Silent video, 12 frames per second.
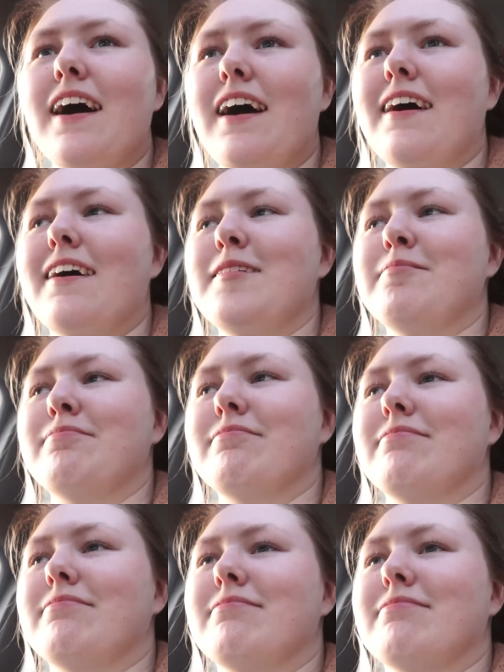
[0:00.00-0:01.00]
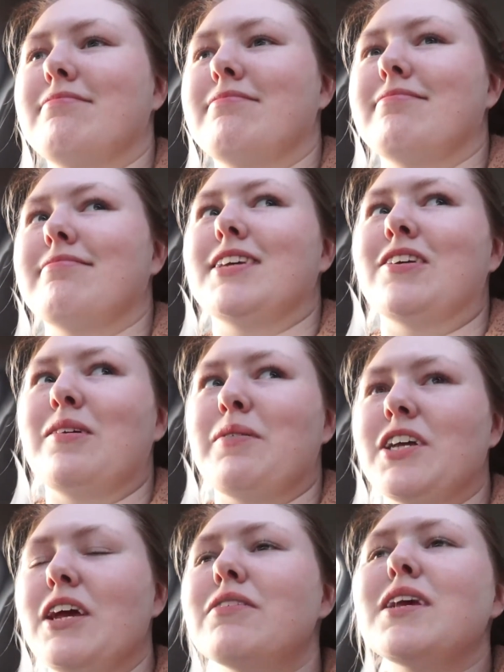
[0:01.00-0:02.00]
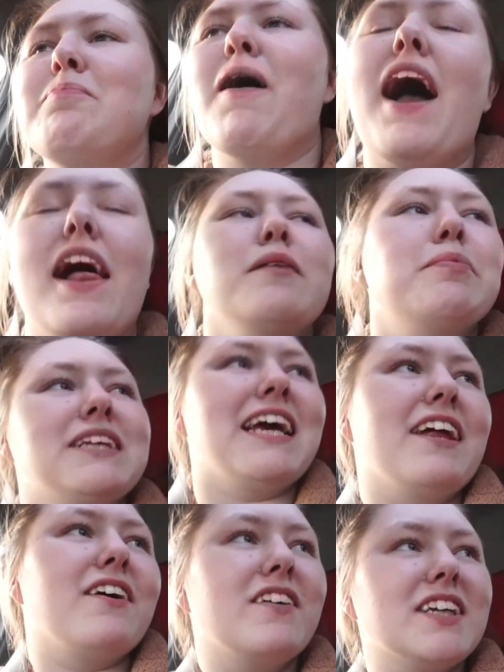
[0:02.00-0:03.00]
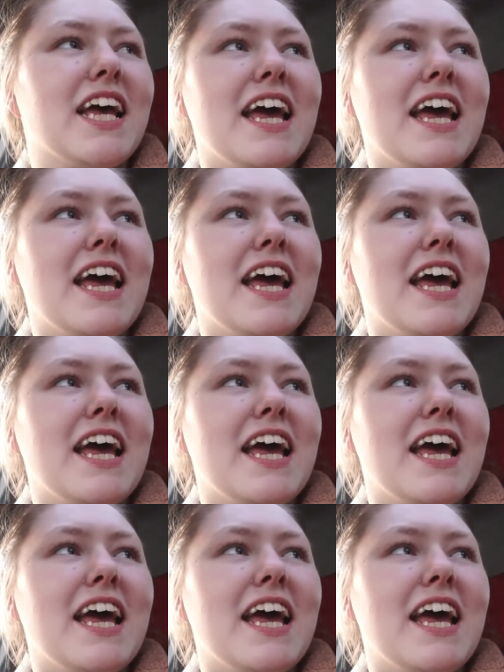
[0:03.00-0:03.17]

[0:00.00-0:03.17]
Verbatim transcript: It was a pile of potatoes,